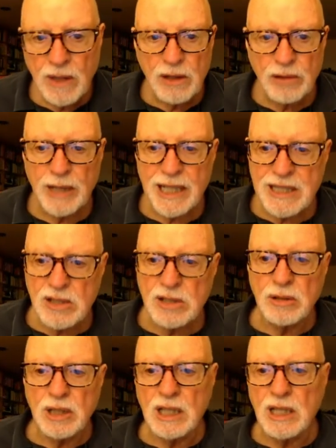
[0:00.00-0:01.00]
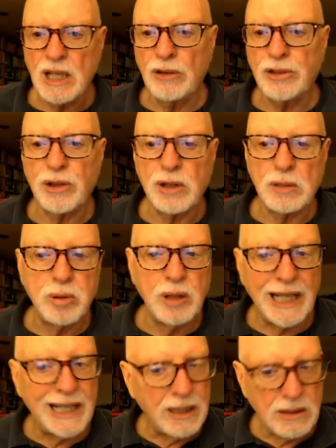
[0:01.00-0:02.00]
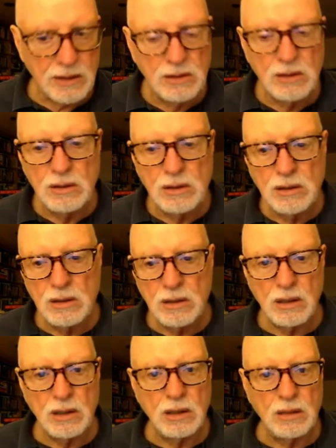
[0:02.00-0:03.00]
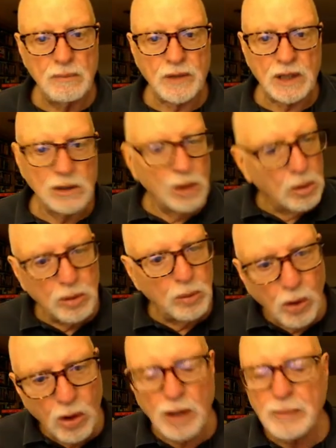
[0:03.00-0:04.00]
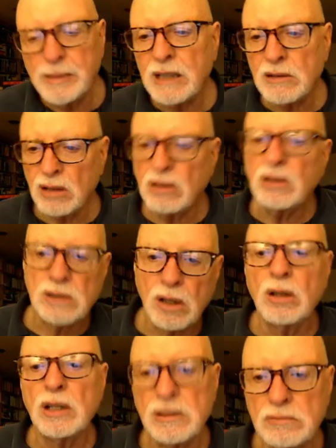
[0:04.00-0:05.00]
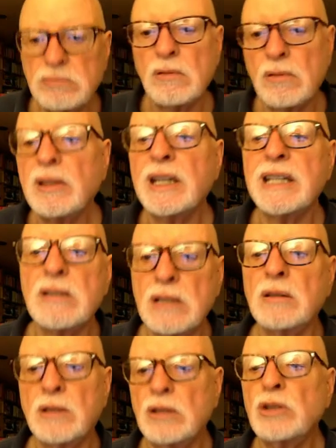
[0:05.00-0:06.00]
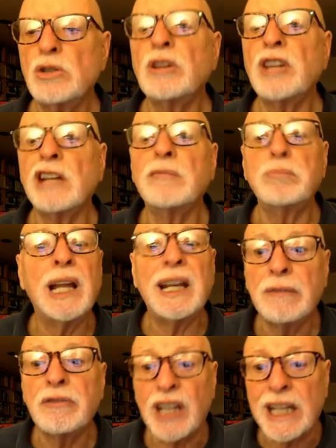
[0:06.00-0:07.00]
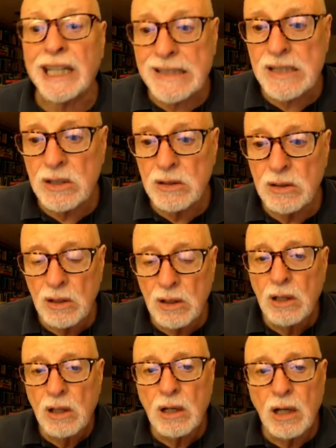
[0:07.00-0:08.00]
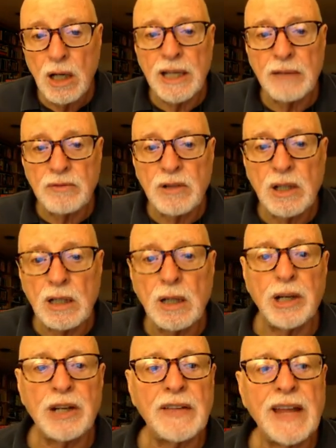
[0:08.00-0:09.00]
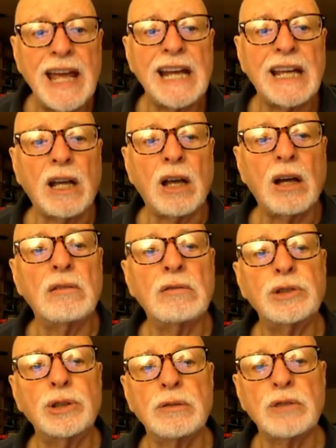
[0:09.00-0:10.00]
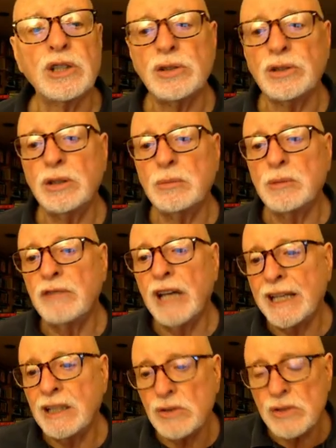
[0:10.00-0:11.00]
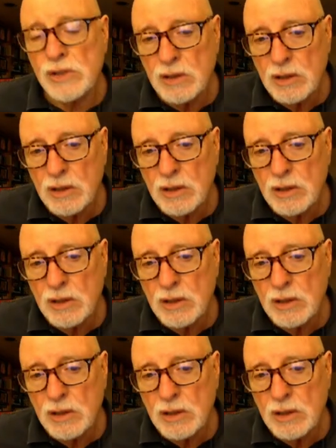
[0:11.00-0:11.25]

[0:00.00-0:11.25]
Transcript: threats to the health of the planet, um, global warming, to all, all the things. You can think of plenty of things uh, that come under the heading of universal human values.